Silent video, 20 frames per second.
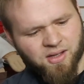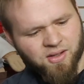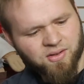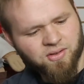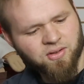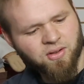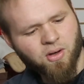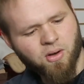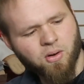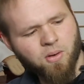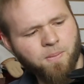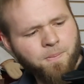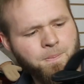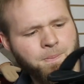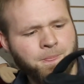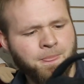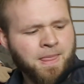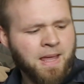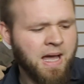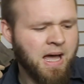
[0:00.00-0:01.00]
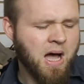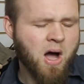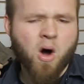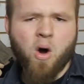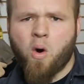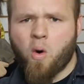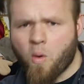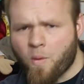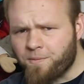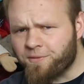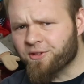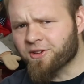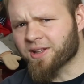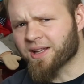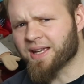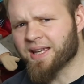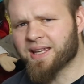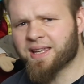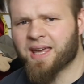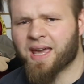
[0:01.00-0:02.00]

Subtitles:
So hopefully